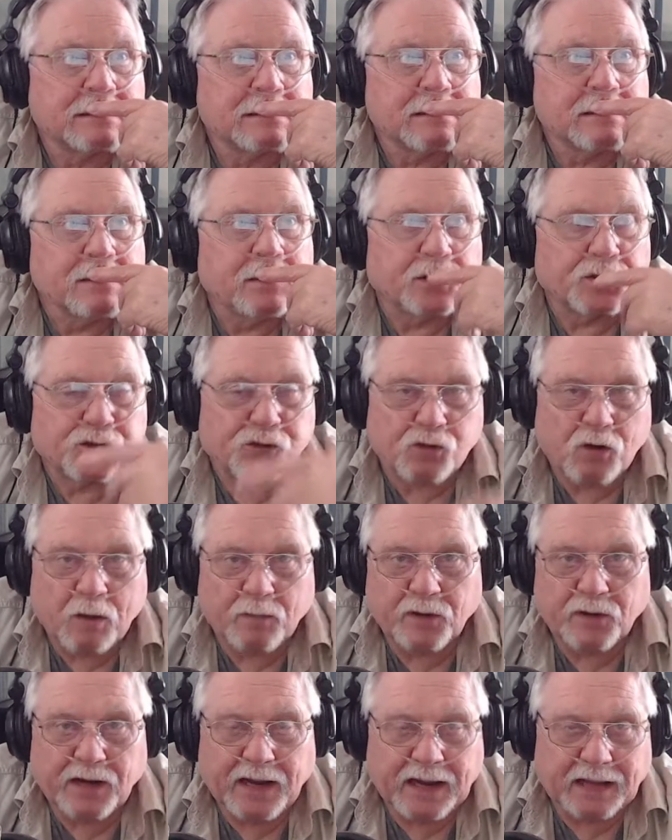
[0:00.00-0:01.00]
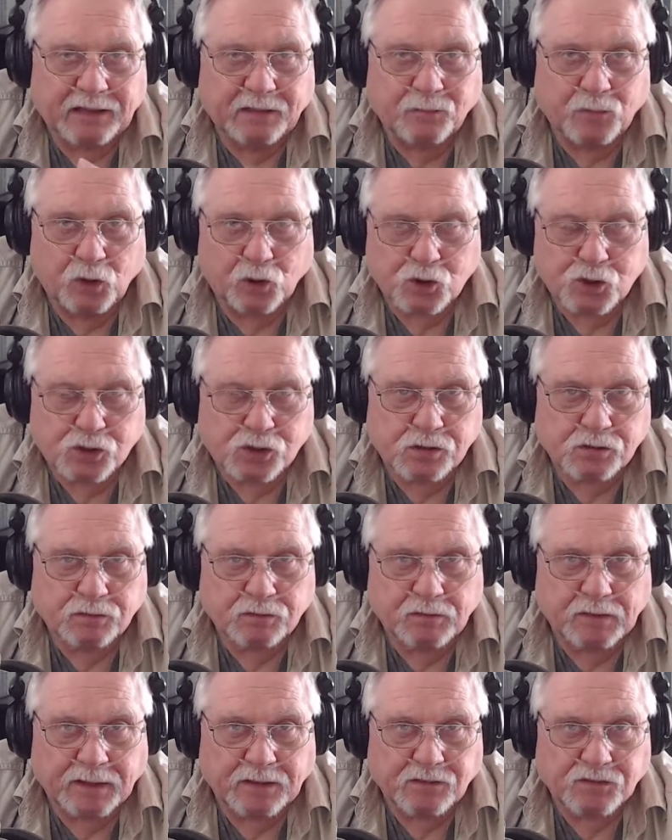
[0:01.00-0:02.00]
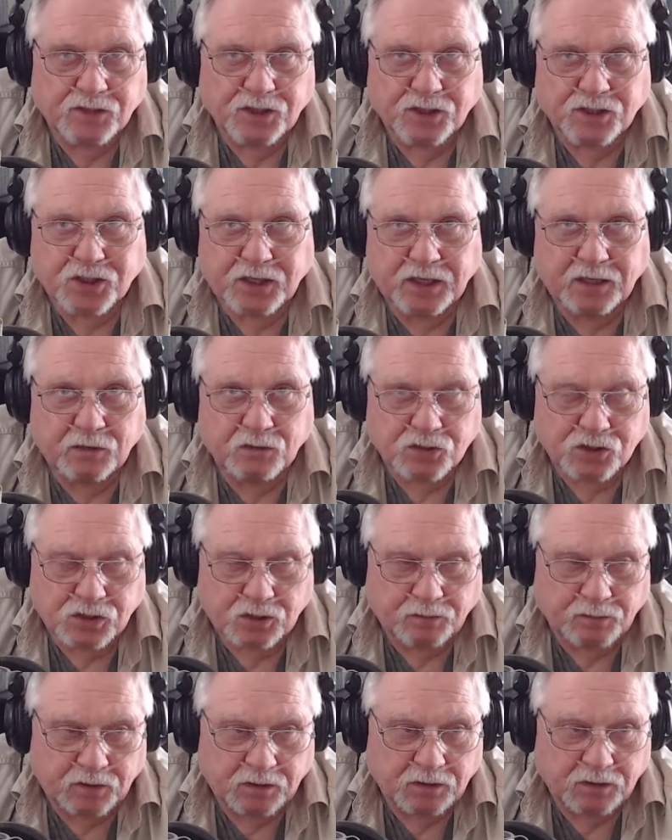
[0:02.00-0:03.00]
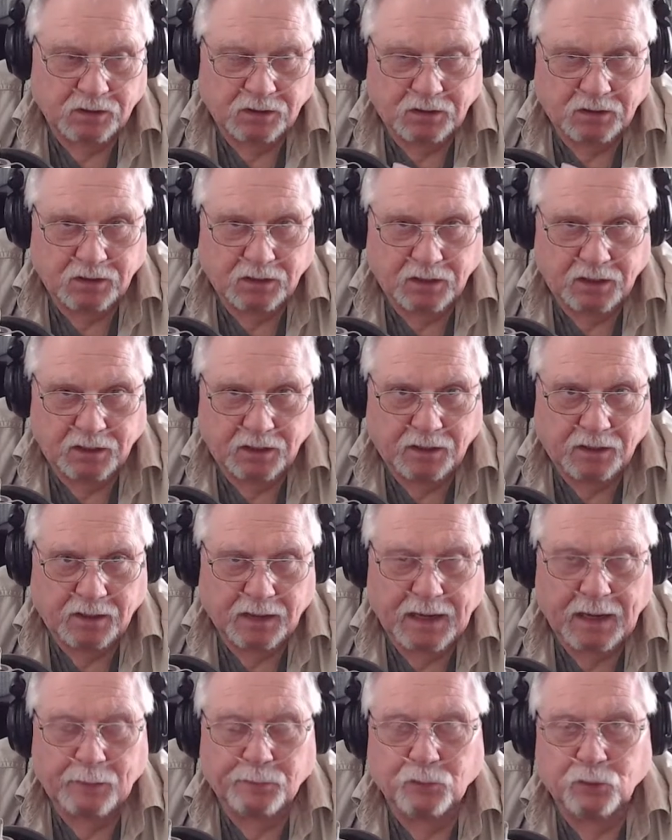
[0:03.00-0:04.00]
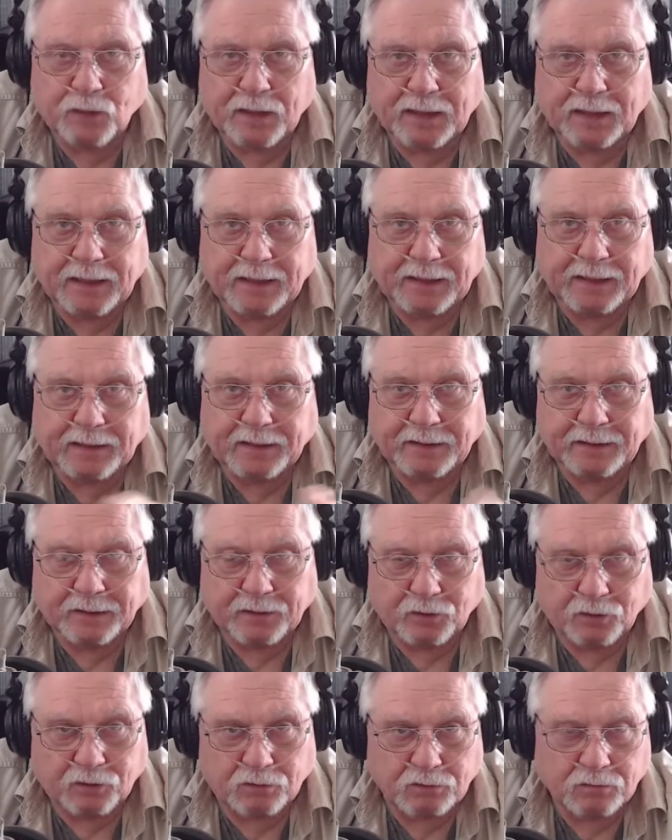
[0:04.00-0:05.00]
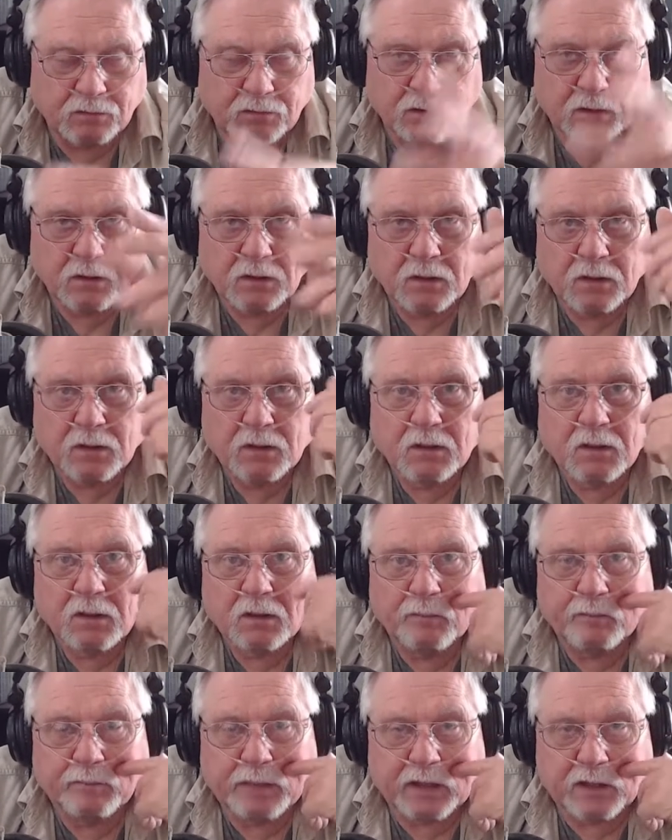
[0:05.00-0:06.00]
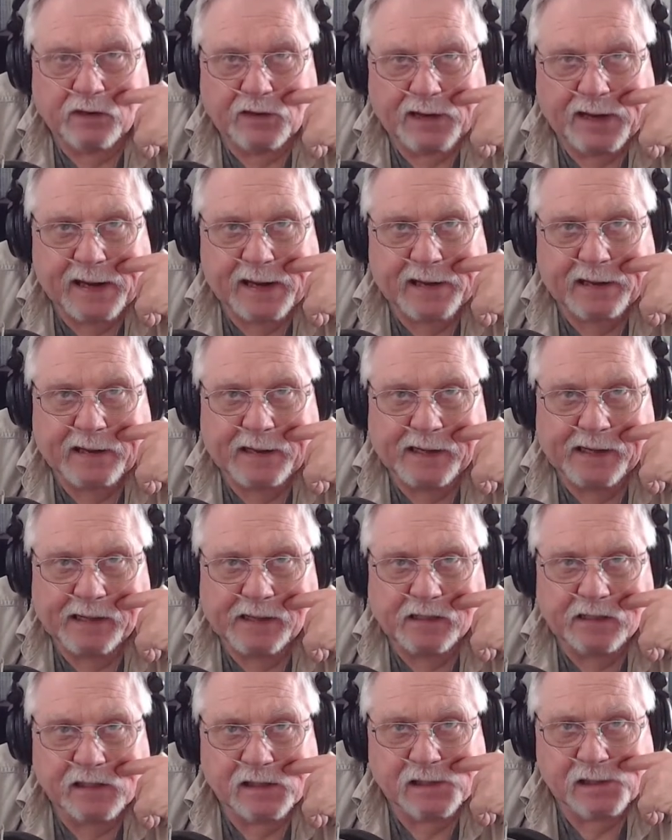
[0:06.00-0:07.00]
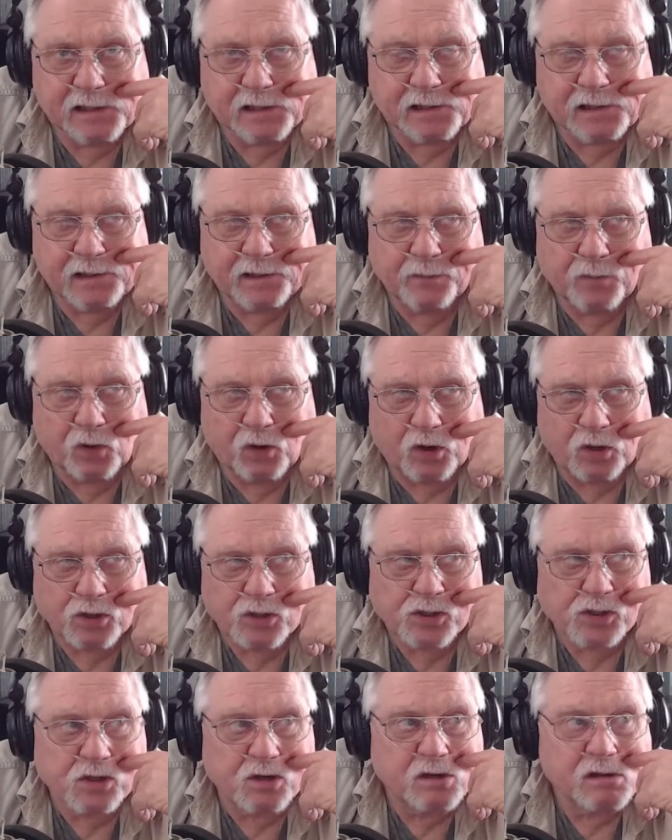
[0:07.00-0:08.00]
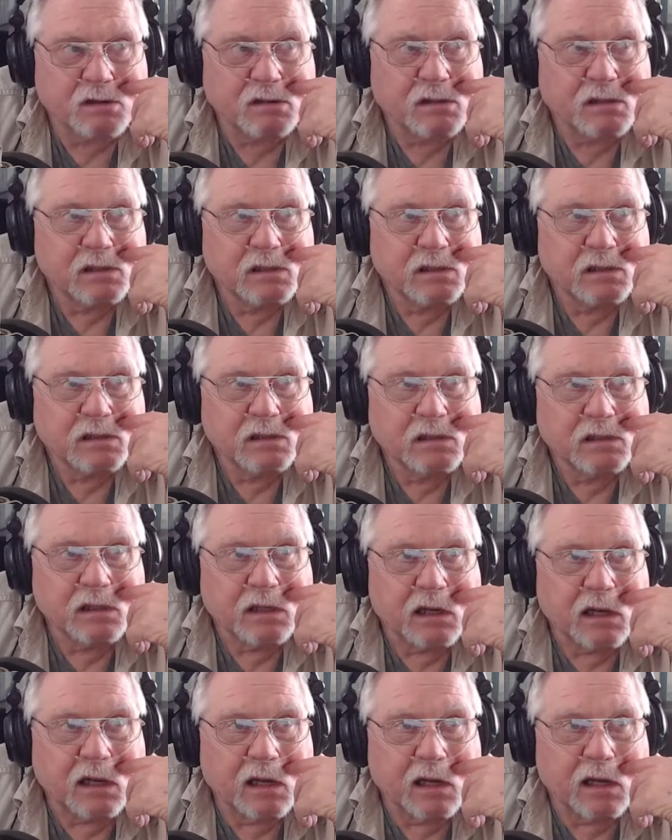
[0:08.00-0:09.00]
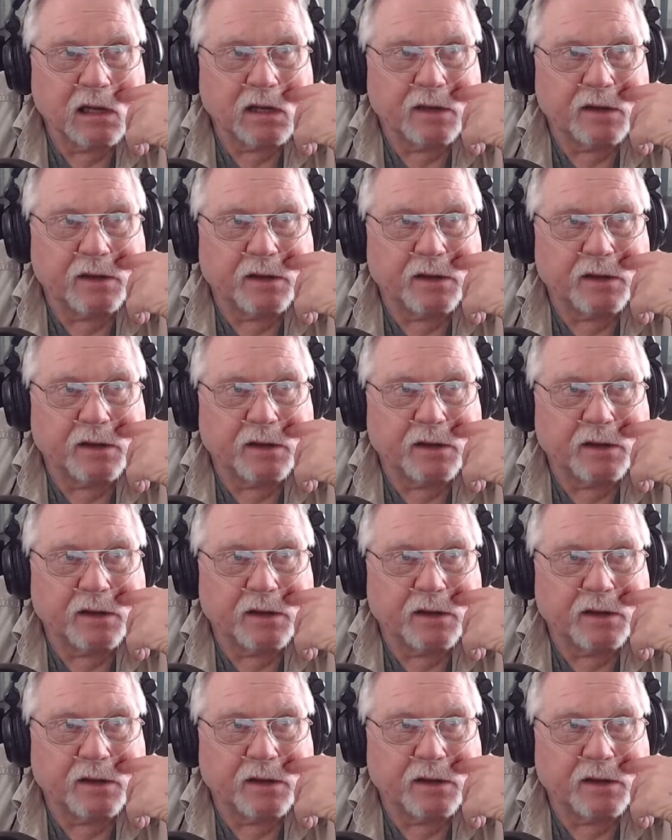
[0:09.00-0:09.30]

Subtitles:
The strawberry had the most, like 16 or something, and then the apple had 8, and the other berry had 8 in the bars. And